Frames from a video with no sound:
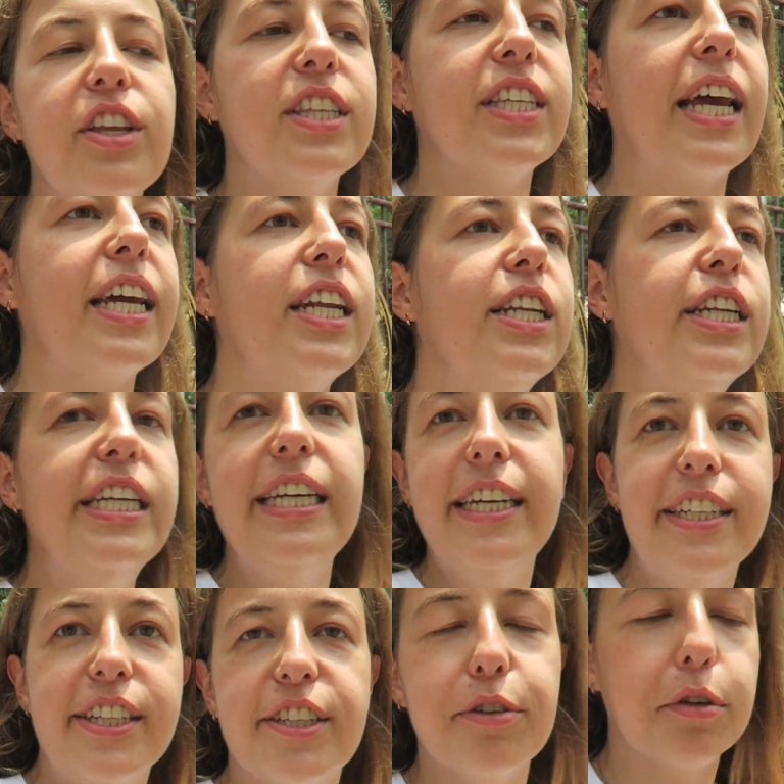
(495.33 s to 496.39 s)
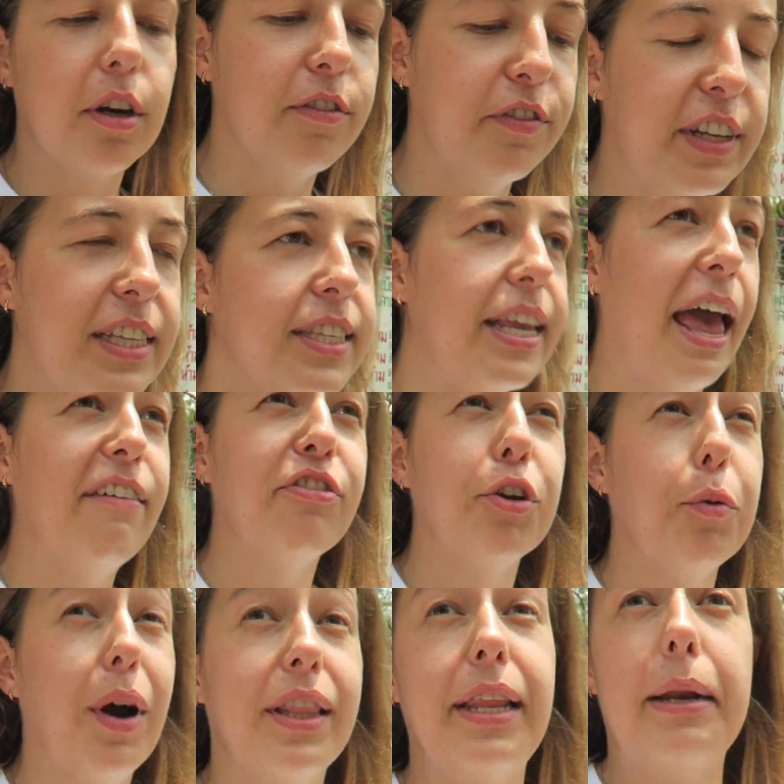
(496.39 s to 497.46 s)
this like need to convince
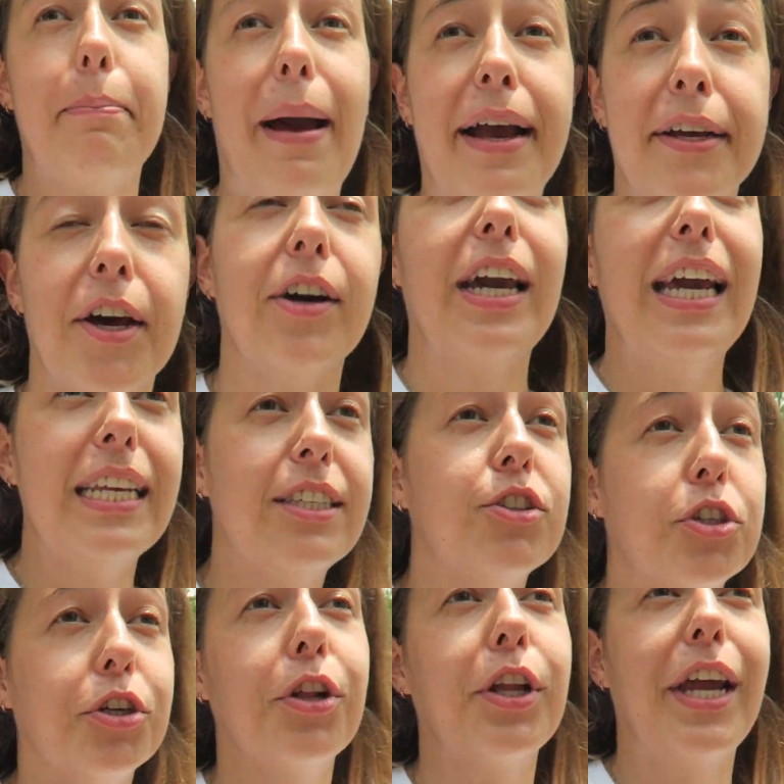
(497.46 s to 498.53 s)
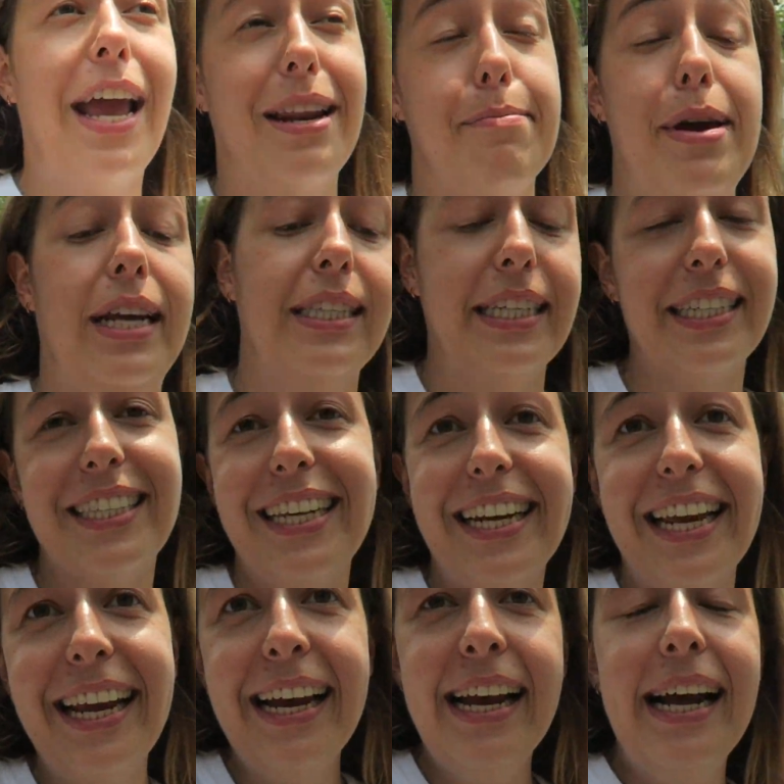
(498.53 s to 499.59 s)
everyone that Bangkok is truly an amazing
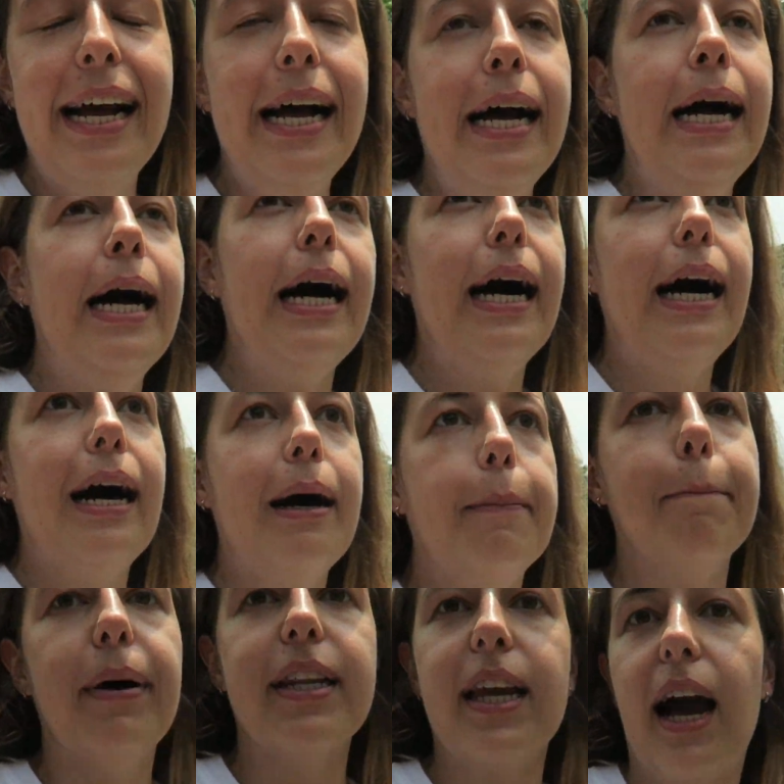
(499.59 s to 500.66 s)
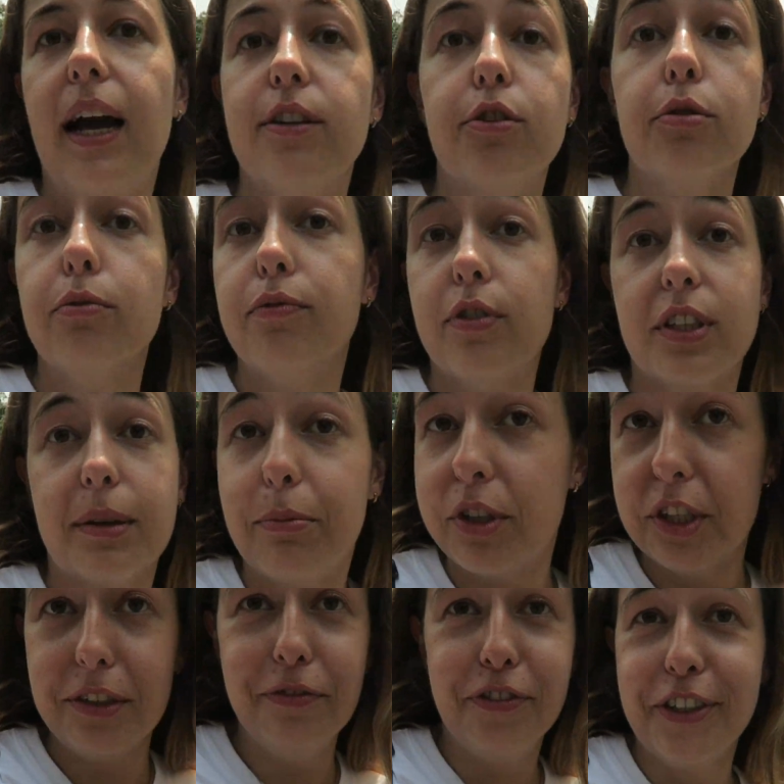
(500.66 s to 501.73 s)
city. But yeah, I do for some
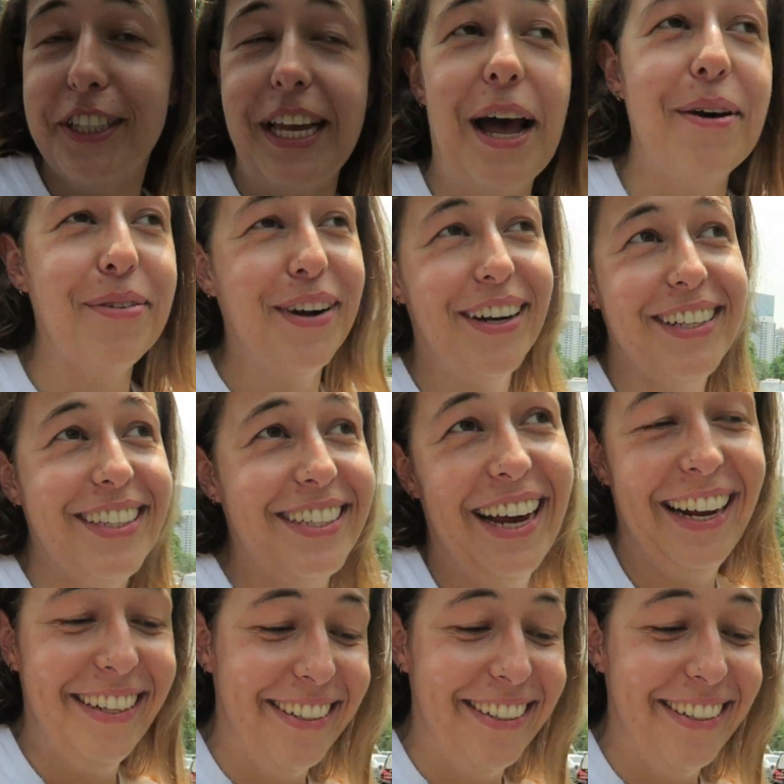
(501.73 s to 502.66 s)
reason I